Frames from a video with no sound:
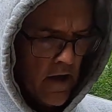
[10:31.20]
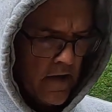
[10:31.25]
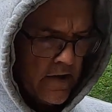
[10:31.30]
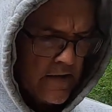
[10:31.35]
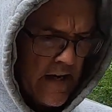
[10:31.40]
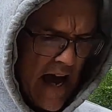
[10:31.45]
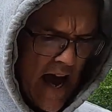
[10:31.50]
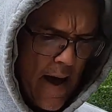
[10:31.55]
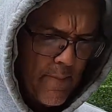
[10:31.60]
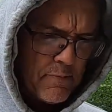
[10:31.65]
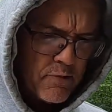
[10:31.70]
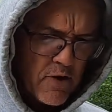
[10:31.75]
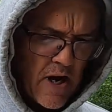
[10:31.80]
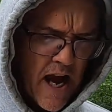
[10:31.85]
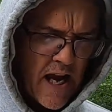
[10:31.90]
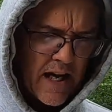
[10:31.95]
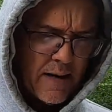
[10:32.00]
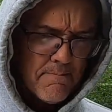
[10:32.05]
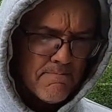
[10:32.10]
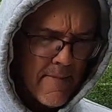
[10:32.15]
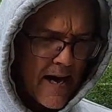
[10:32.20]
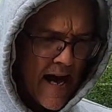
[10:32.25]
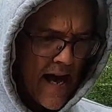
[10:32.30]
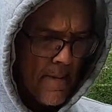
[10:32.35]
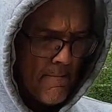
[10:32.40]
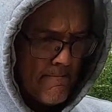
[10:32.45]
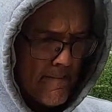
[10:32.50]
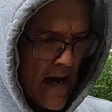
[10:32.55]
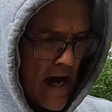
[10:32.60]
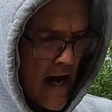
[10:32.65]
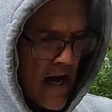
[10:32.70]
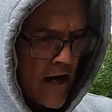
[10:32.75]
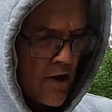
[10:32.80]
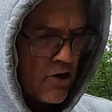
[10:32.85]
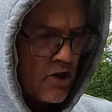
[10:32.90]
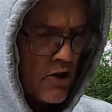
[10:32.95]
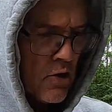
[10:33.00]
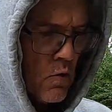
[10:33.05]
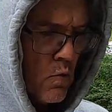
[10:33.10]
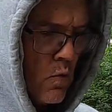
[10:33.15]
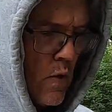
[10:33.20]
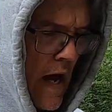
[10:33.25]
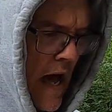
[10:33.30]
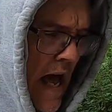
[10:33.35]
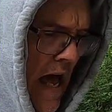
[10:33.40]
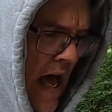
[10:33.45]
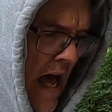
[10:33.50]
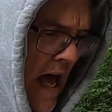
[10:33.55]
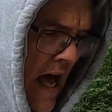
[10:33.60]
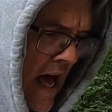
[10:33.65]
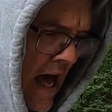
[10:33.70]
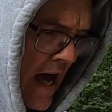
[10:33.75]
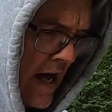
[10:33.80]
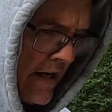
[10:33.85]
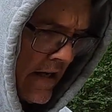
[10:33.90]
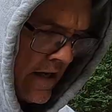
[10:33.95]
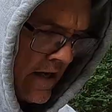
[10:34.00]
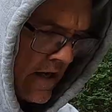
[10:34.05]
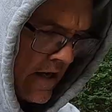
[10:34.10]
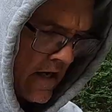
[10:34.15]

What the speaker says: Stop dragging my mouse around.